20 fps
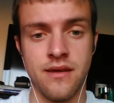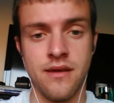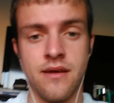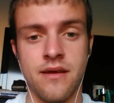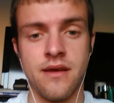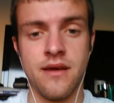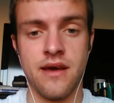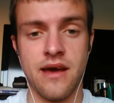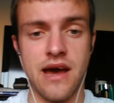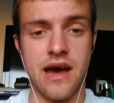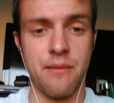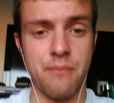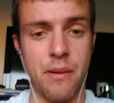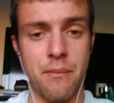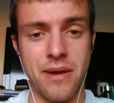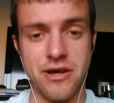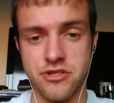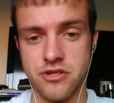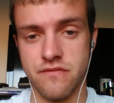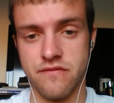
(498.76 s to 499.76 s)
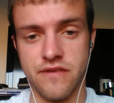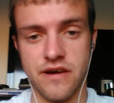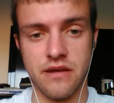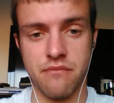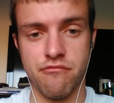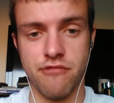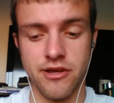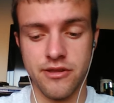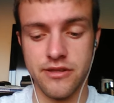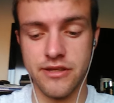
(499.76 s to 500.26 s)
I'm a massive fan of
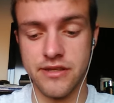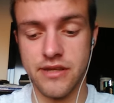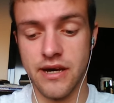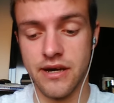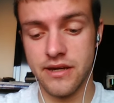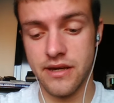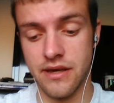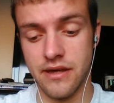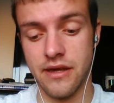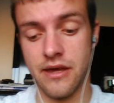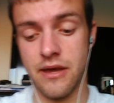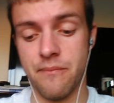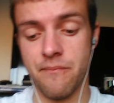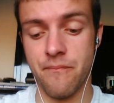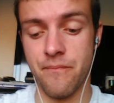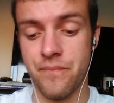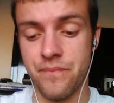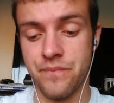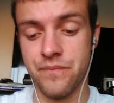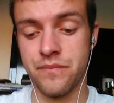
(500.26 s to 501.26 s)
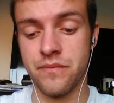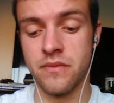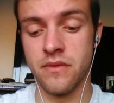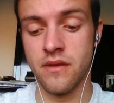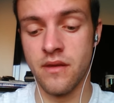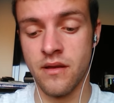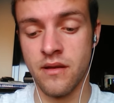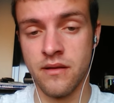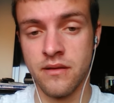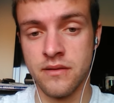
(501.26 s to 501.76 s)
Bradley Dack. Um,
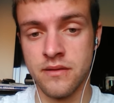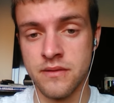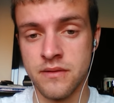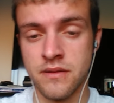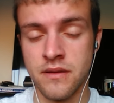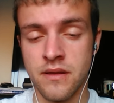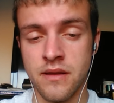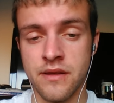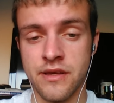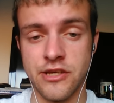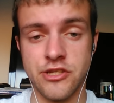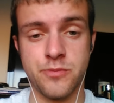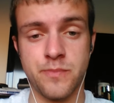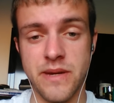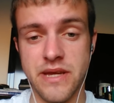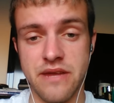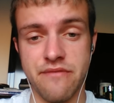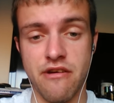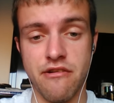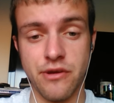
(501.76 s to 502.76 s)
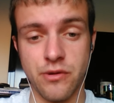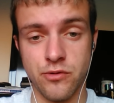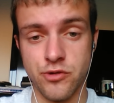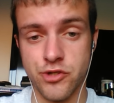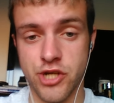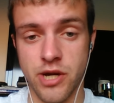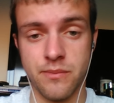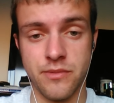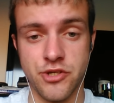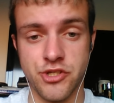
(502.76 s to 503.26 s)
he's been a very good
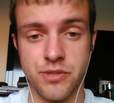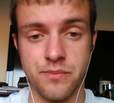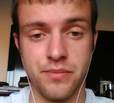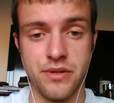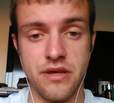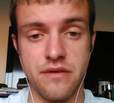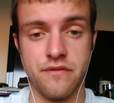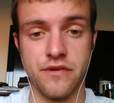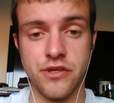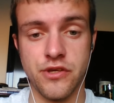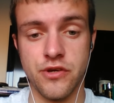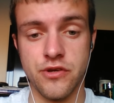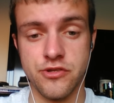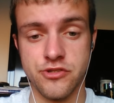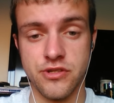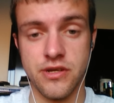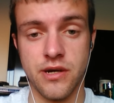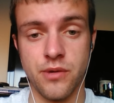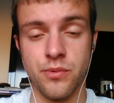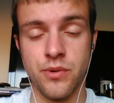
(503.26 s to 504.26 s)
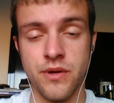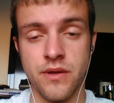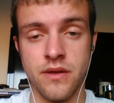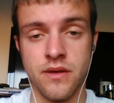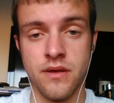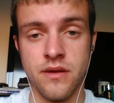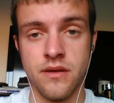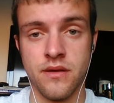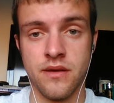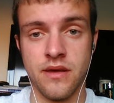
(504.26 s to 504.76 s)
championship player for years now
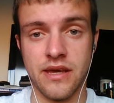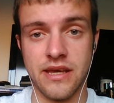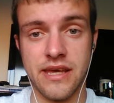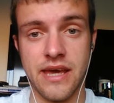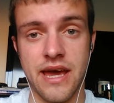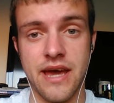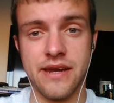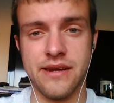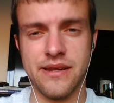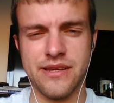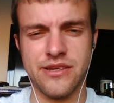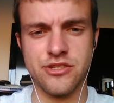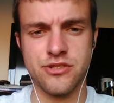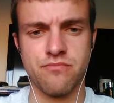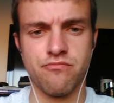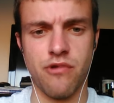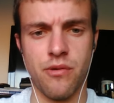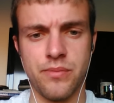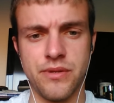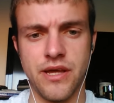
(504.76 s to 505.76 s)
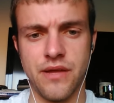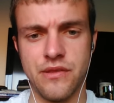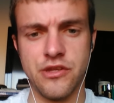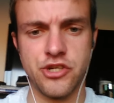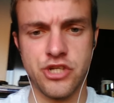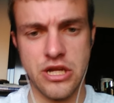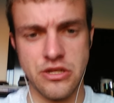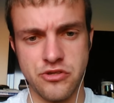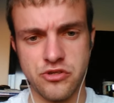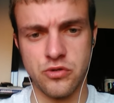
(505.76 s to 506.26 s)
again, he's probably had the
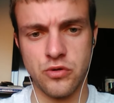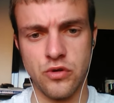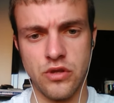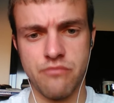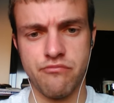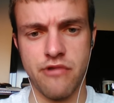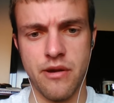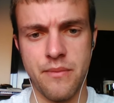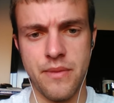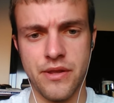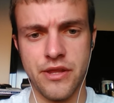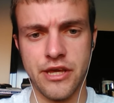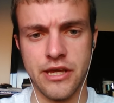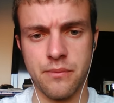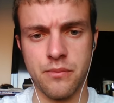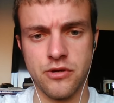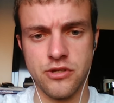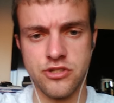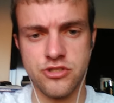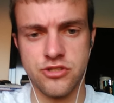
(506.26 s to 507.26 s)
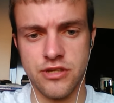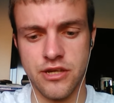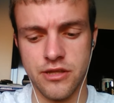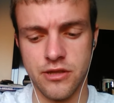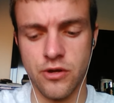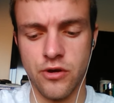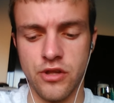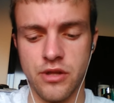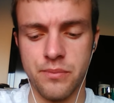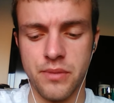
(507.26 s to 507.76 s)
chance to go to the Premier League, but he stayed low at
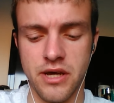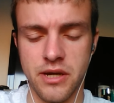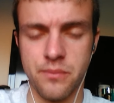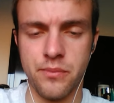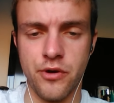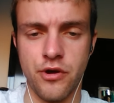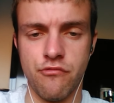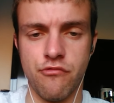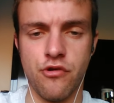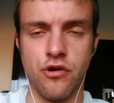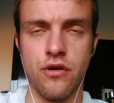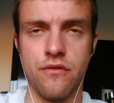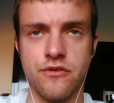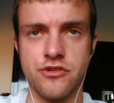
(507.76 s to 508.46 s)
the Blackburn Rovers.